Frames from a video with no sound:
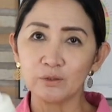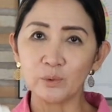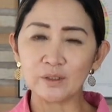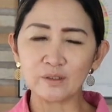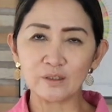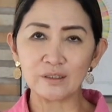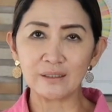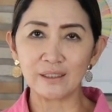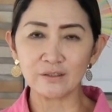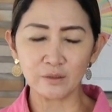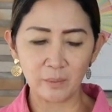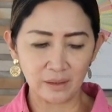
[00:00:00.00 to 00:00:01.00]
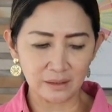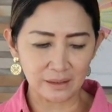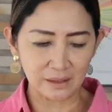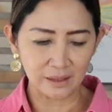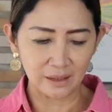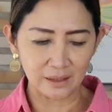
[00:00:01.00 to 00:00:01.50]
sweetened condensed
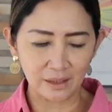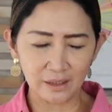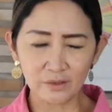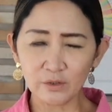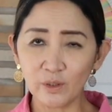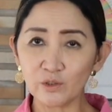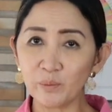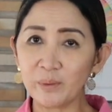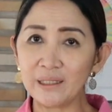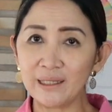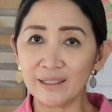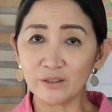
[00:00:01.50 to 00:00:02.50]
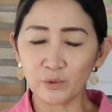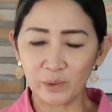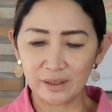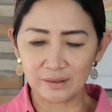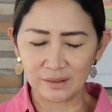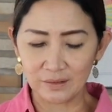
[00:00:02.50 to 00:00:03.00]
milk. It is going to be less
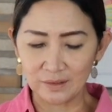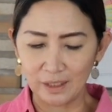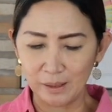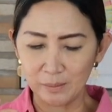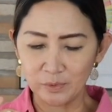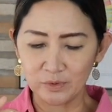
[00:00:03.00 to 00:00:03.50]
sweet this time,